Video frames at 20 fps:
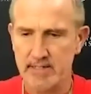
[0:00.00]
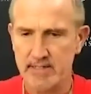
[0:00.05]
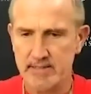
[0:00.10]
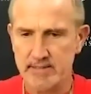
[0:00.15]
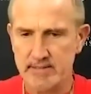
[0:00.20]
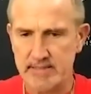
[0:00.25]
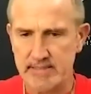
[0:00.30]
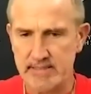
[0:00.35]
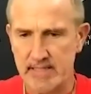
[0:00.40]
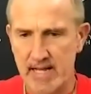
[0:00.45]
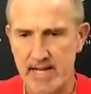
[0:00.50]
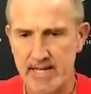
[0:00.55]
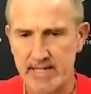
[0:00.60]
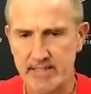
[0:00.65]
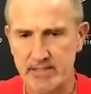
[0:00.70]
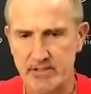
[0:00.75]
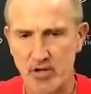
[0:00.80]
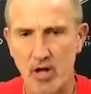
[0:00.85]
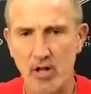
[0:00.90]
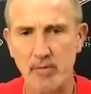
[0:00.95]
D line
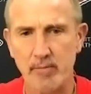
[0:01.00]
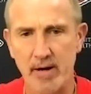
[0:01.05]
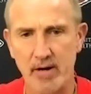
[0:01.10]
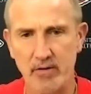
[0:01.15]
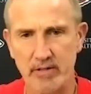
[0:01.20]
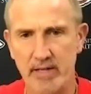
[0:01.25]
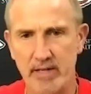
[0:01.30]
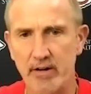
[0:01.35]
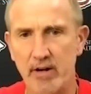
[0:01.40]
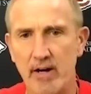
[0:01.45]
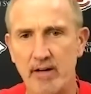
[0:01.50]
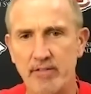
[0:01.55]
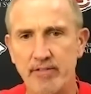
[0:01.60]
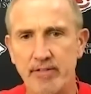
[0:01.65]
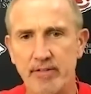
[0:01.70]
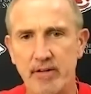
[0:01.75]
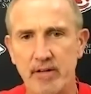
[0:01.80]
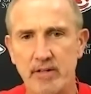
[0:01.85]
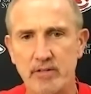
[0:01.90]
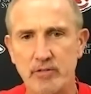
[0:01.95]
is all about get
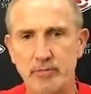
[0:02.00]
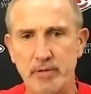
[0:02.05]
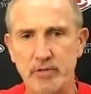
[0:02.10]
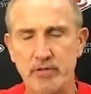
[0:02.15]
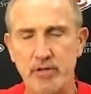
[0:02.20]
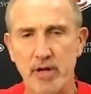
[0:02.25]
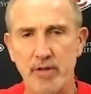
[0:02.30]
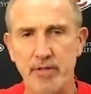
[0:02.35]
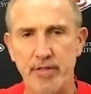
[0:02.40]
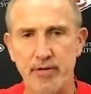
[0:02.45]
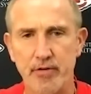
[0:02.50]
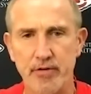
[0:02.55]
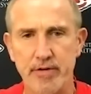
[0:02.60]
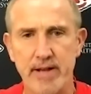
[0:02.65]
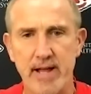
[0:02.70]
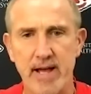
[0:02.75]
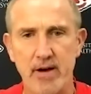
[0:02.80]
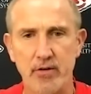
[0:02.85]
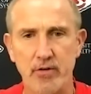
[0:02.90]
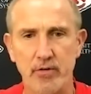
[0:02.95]
off, uh, especially on
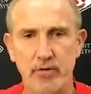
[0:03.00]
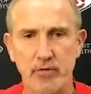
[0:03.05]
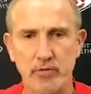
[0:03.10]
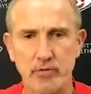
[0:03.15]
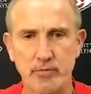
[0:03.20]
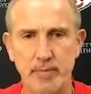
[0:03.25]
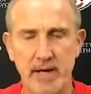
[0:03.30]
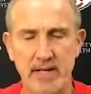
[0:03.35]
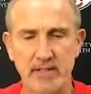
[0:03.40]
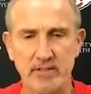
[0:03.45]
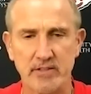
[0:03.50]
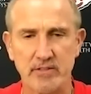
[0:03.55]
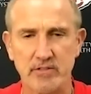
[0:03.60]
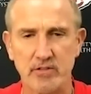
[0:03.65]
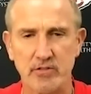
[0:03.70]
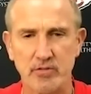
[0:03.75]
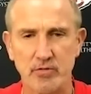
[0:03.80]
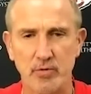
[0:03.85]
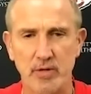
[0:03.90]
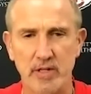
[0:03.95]
third down or those passing
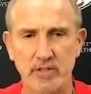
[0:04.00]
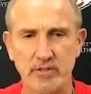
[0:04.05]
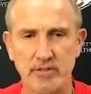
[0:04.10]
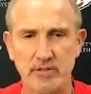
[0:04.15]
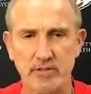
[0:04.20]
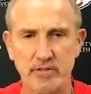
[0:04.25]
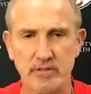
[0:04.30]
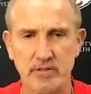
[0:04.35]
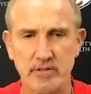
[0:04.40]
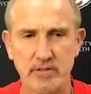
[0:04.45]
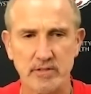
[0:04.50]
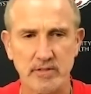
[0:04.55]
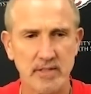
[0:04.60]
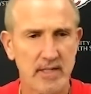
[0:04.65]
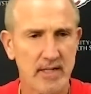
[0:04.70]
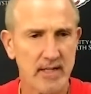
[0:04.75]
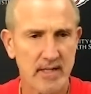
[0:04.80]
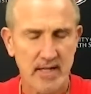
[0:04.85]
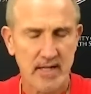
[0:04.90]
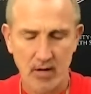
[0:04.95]
situations. And
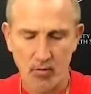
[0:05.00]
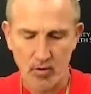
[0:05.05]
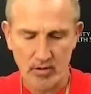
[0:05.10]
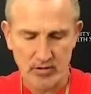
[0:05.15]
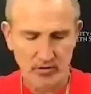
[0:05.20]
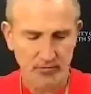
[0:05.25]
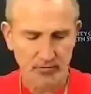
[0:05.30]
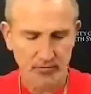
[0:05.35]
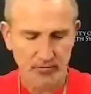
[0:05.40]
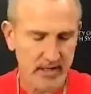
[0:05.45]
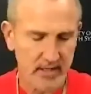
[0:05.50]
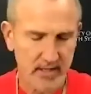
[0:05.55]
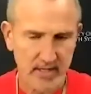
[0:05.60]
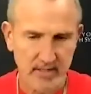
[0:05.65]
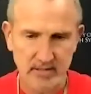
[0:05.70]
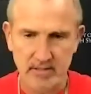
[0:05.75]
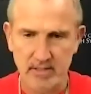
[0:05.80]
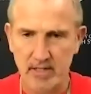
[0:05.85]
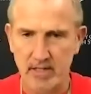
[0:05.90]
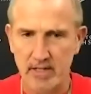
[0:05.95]
I watched Frank
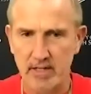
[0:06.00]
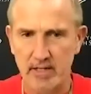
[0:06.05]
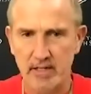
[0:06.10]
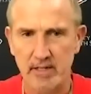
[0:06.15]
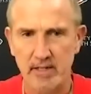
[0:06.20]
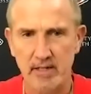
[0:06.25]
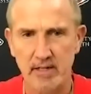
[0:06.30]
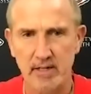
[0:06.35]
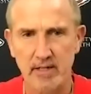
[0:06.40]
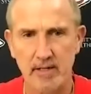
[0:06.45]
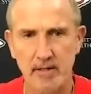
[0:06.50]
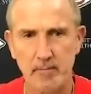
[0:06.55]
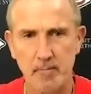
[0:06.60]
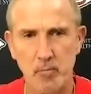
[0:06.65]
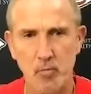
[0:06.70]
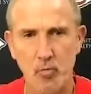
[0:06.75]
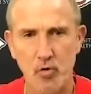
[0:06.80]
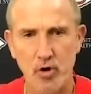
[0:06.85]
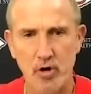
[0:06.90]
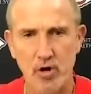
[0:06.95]
yesterday
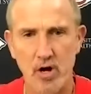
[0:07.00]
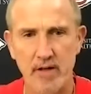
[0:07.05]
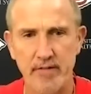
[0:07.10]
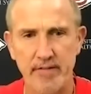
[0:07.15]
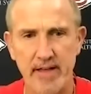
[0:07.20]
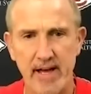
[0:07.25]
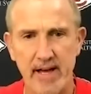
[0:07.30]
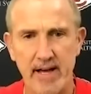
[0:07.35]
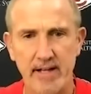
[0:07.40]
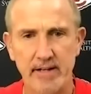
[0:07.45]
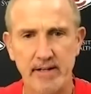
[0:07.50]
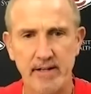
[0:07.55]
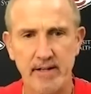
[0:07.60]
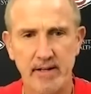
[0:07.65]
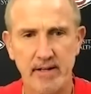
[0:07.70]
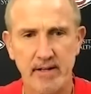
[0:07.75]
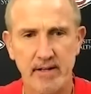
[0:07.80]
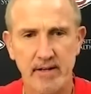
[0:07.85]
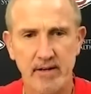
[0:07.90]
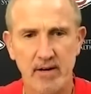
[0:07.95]
um, work on that
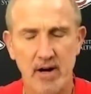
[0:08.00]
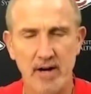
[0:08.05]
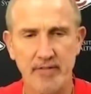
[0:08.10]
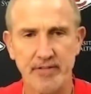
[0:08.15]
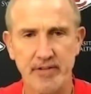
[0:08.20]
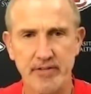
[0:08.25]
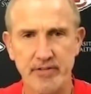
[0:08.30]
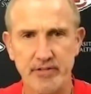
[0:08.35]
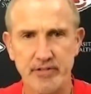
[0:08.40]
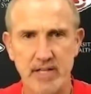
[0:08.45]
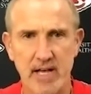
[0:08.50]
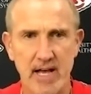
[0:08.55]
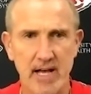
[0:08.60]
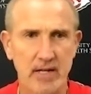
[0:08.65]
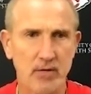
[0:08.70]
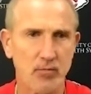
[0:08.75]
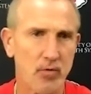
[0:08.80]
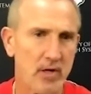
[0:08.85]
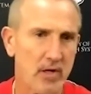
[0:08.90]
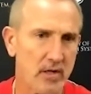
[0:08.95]
off to the
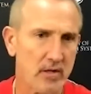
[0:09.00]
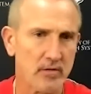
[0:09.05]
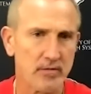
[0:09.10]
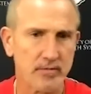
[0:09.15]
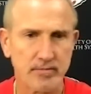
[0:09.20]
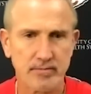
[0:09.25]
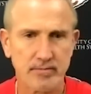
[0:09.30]
side while